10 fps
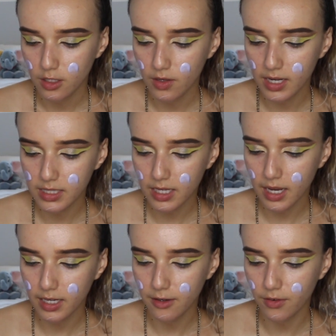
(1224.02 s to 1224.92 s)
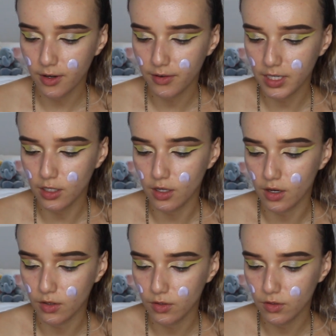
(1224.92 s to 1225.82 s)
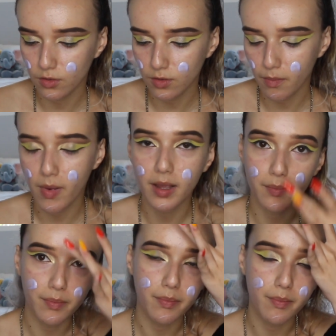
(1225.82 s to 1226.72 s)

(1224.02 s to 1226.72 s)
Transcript: You guys kind of already know my